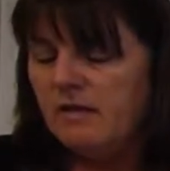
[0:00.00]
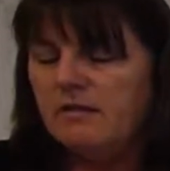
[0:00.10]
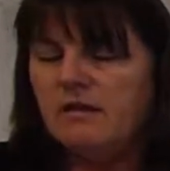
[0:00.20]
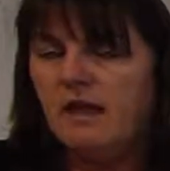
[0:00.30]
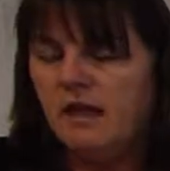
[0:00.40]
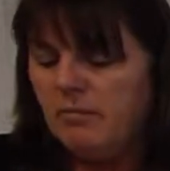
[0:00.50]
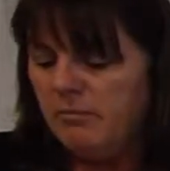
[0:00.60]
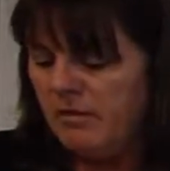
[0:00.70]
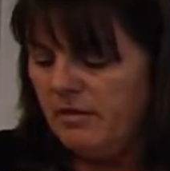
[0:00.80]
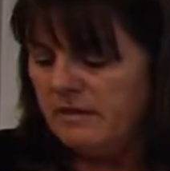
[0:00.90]
The
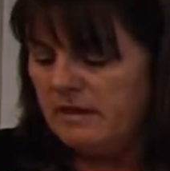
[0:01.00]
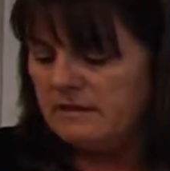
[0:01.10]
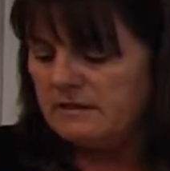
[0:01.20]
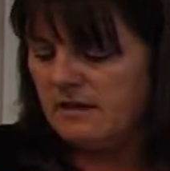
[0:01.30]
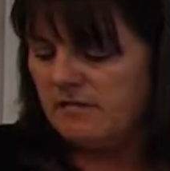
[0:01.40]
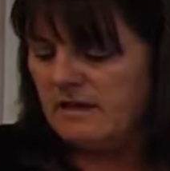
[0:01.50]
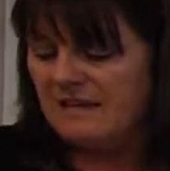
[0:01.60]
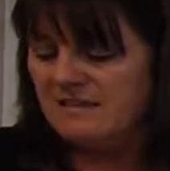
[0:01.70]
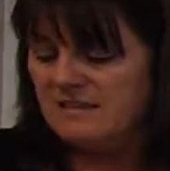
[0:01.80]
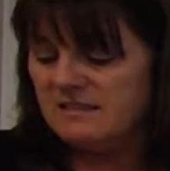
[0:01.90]
capabilities of the
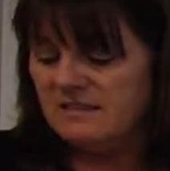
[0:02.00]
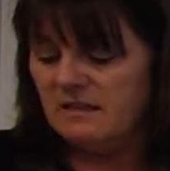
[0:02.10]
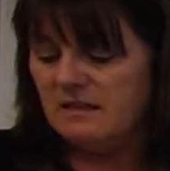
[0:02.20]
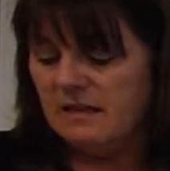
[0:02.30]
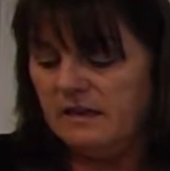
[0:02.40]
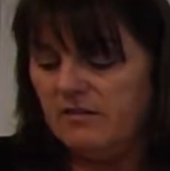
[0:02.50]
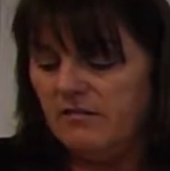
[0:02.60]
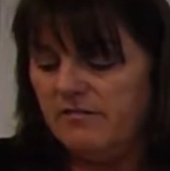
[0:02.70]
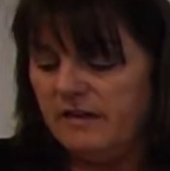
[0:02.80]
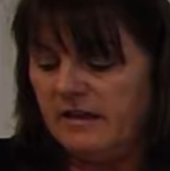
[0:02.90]
existing
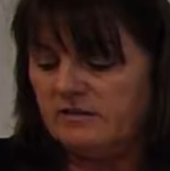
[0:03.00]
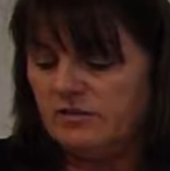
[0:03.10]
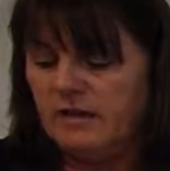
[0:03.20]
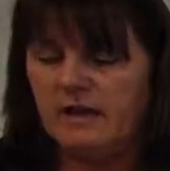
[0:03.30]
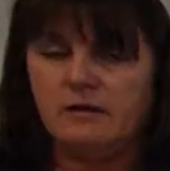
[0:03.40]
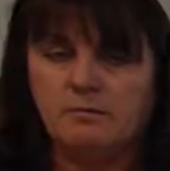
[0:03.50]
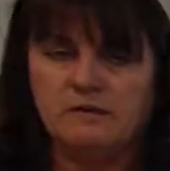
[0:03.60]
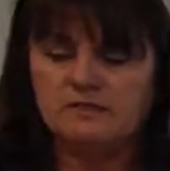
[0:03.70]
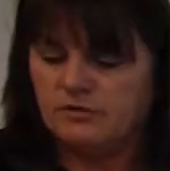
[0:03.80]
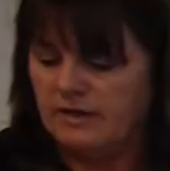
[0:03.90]
clinical, financial, and
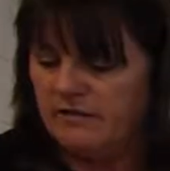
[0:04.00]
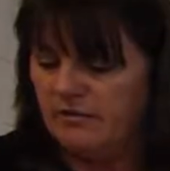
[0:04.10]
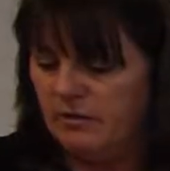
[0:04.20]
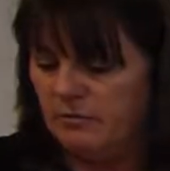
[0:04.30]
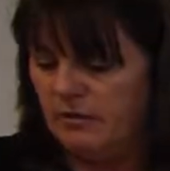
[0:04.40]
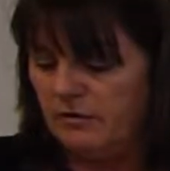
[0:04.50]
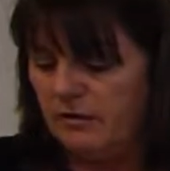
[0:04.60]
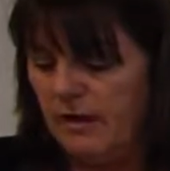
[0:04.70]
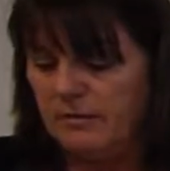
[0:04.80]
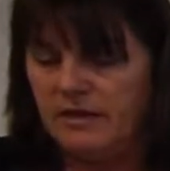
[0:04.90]
administrative
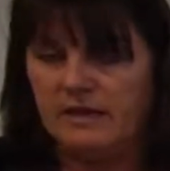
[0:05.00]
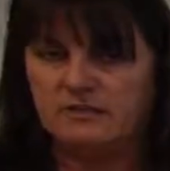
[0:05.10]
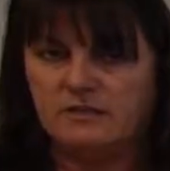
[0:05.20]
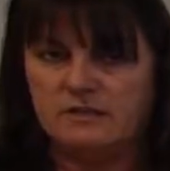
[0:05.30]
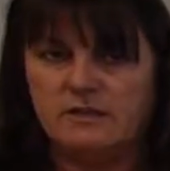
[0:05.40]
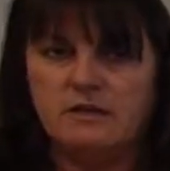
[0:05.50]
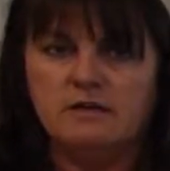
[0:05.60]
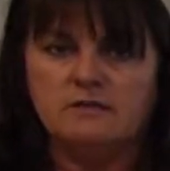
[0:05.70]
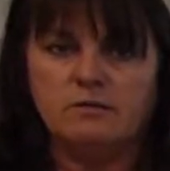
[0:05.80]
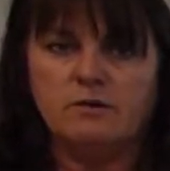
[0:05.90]
computer applications.
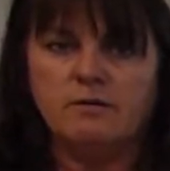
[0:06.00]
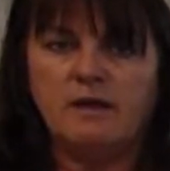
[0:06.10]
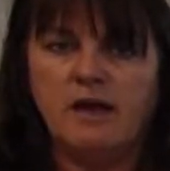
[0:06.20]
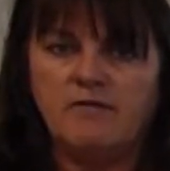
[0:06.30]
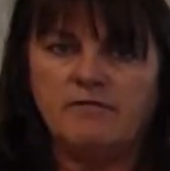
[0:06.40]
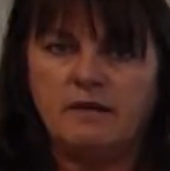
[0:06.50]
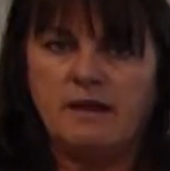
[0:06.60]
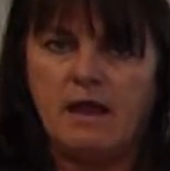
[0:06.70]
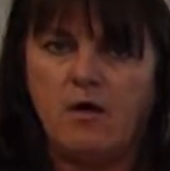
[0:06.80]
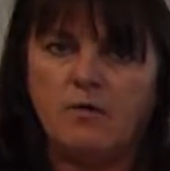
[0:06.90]
So what do we have
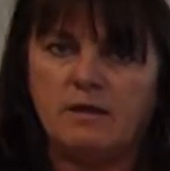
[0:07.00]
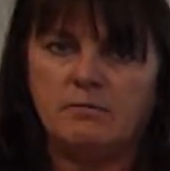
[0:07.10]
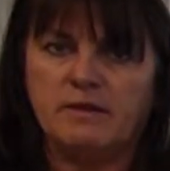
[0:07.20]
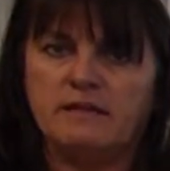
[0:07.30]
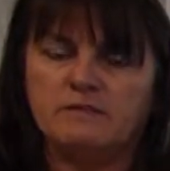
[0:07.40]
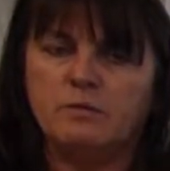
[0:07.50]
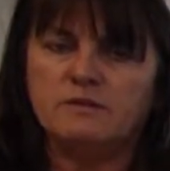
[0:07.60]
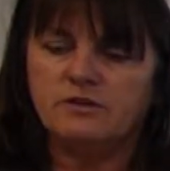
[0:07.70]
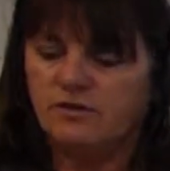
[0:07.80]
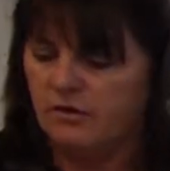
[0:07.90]
now in place?
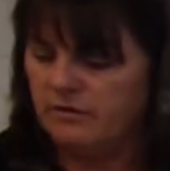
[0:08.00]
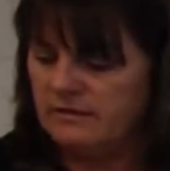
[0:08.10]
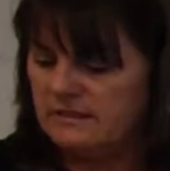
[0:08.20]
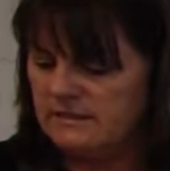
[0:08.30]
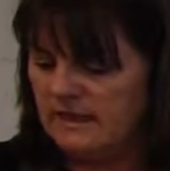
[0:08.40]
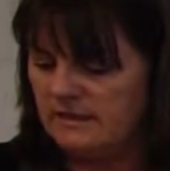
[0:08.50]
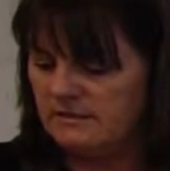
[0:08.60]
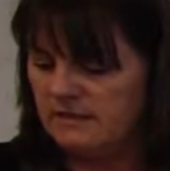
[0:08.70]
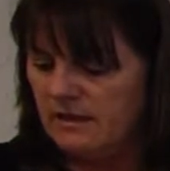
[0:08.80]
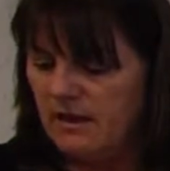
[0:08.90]
What's our current
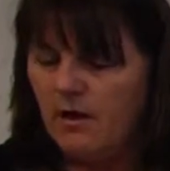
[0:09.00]
state?